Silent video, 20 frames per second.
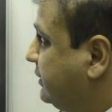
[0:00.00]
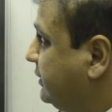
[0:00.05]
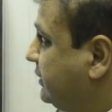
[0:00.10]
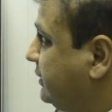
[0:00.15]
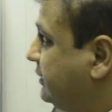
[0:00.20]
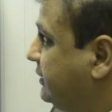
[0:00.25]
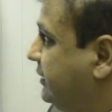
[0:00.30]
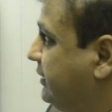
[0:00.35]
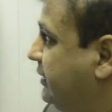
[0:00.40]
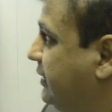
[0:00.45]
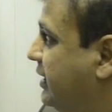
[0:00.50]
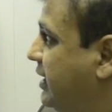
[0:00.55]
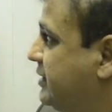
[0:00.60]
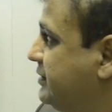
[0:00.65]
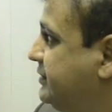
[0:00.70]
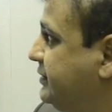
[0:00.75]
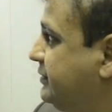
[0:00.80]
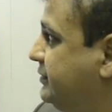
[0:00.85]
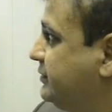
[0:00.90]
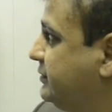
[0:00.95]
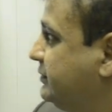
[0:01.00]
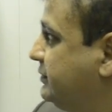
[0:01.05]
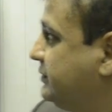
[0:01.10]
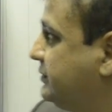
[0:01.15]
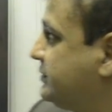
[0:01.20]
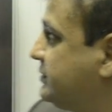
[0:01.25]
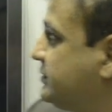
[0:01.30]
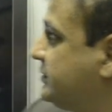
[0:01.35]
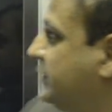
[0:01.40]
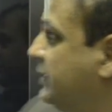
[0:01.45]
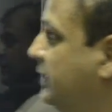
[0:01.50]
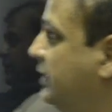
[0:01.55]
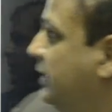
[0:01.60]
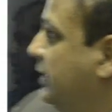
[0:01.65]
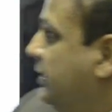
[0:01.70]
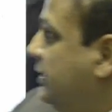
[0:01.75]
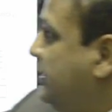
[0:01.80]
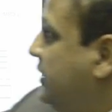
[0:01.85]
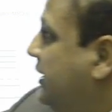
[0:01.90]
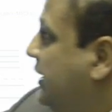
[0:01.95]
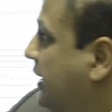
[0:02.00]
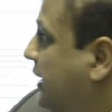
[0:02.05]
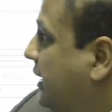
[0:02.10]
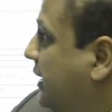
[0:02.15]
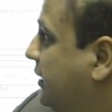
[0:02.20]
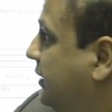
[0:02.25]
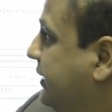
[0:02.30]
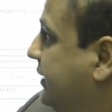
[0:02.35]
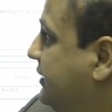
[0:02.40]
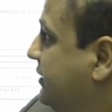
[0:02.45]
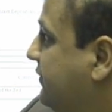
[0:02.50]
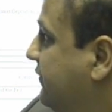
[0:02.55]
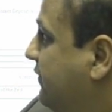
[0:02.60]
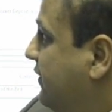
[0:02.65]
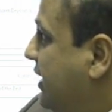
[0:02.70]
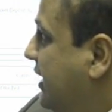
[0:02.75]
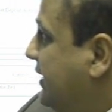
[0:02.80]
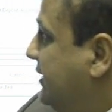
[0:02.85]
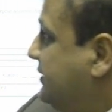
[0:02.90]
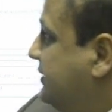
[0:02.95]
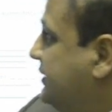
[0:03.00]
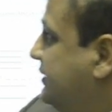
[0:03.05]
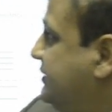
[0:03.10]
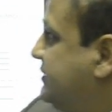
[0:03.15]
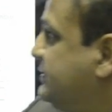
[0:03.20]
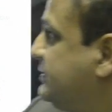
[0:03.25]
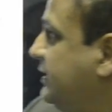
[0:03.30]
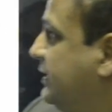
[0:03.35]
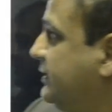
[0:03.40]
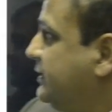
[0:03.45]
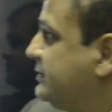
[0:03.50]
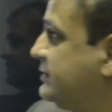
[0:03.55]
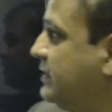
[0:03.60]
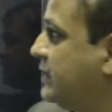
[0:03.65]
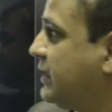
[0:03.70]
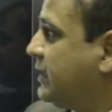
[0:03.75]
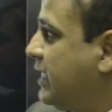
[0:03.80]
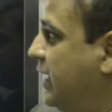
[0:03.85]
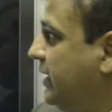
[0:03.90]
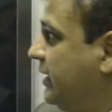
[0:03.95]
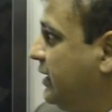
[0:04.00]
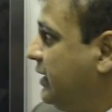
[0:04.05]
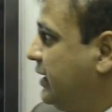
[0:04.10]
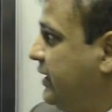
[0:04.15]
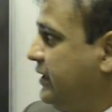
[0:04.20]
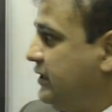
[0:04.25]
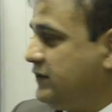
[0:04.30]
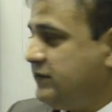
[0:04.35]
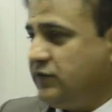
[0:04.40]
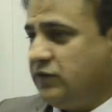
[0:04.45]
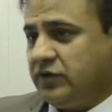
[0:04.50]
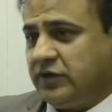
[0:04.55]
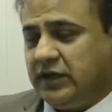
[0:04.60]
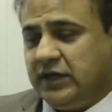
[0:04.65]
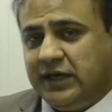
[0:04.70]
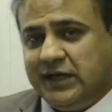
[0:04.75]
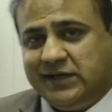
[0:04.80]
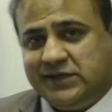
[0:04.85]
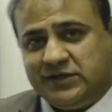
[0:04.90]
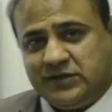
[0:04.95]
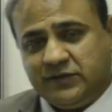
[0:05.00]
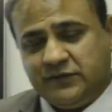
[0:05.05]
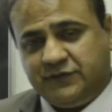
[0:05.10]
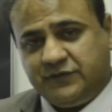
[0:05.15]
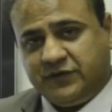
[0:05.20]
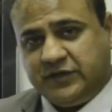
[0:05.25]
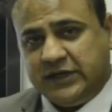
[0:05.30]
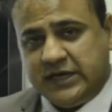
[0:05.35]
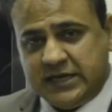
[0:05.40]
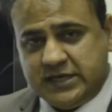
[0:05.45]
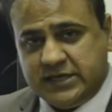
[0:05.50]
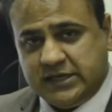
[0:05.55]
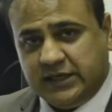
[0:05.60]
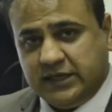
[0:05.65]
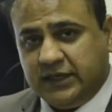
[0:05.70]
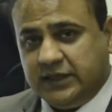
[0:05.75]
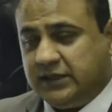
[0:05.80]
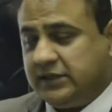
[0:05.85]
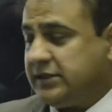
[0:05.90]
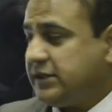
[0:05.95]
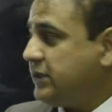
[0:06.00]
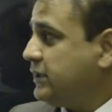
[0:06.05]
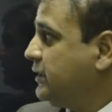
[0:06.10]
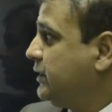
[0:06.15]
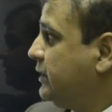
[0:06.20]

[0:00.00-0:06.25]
the articles. It defines and states the guidelines for the letter of credit,